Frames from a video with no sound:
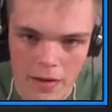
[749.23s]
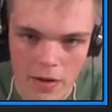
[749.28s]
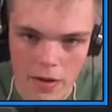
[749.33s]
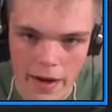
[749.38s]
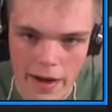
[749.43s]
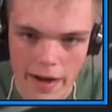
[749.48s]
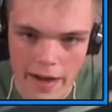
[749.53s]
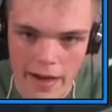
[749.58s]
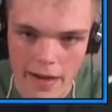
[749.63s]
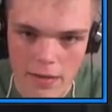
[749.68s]

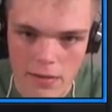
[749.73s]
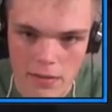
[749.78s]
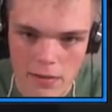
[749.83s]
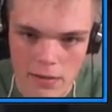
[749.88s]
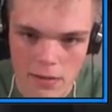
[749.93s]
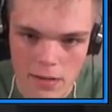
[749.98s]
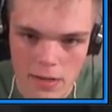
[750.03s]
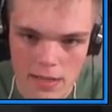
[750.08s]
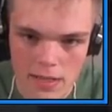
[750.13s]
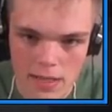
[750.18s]
Alright,
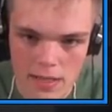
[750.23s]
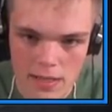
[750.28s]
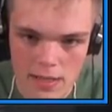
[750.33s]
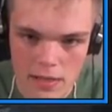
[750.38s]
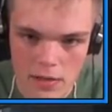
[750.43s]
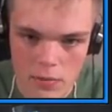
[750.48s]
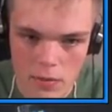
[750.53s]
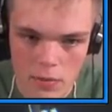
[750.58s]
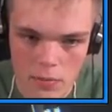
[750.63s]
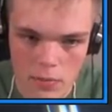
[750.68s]
let's
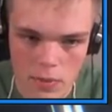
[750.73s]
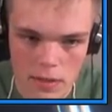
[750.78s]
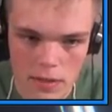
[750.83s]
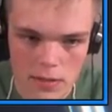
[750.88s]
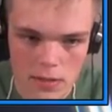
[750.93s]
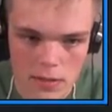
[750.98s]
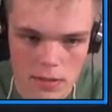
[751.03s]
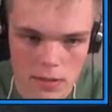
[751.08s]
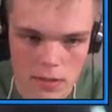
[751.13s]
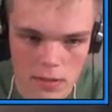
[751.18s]
continue onward.
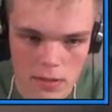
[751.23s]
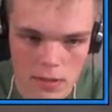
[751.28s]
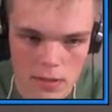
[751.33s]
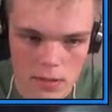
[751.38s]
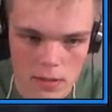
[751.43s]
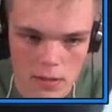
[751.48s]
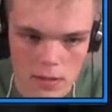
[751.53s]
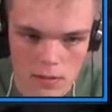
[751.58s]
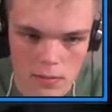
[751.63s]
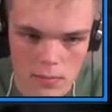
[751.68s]

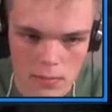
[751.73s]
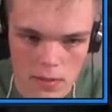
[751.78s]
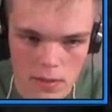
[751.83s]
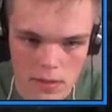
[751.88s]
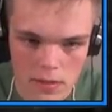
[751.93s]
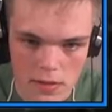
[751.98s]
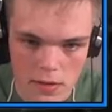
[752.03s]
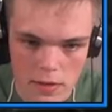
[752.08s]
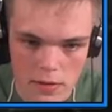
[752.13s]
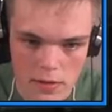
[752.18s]

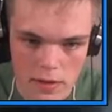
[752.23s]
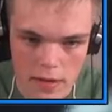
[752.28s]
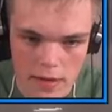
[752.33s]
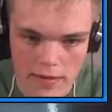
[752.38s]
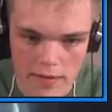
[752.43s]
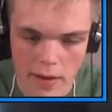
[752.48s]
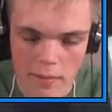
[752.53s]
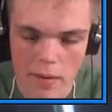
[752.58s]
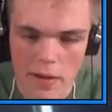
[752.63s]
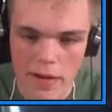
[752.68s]
Press R to
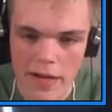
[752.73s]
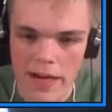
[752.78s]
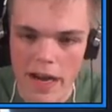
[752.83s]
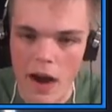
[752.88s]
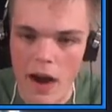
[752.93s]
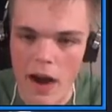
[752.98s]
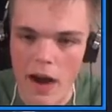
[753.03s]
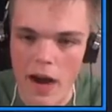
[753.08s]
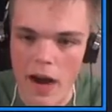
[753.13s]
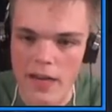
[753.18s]
activate. I'm not gonna
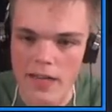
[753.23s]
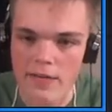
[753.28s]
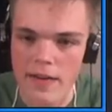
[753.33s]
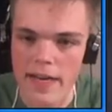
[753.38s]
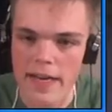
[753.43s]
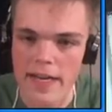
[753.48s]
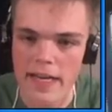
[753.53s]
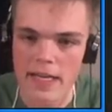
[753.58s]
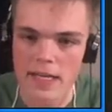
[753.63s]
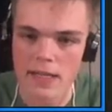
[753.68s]
R
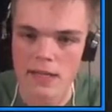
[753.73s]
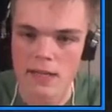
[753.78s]
activate it.